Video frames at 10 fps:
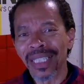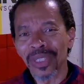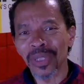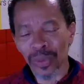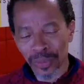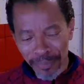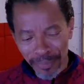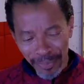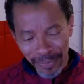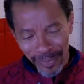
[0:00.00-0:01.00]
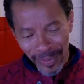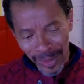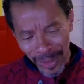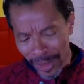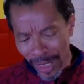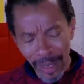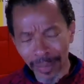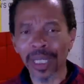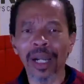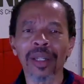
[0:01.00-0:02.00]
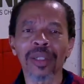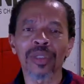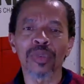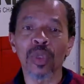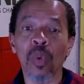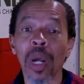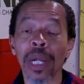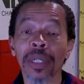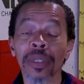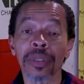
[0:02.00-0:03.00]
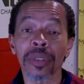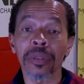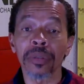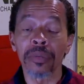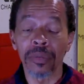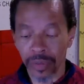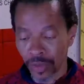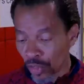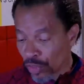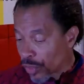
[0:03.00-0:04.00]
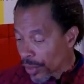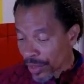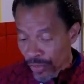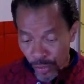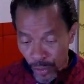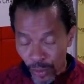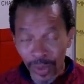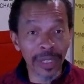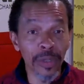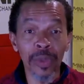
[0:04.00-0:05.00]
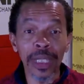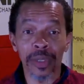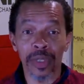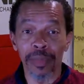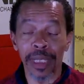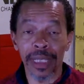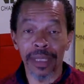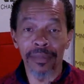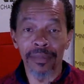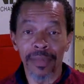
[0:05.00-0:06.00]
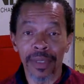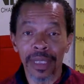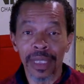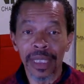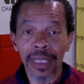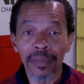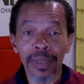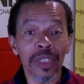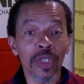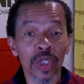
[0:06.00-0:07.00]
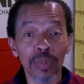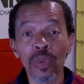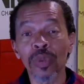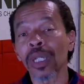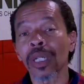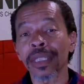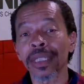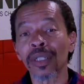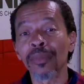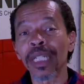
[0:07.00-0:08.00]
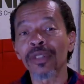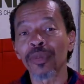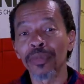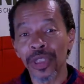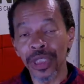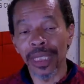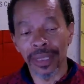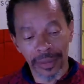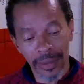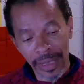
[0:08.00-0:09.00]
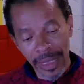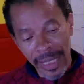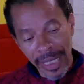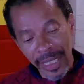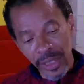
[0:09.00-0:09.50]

So, the Tom Collins requires very few ingredients to make it, but it's a smooth cocktail made from gin. And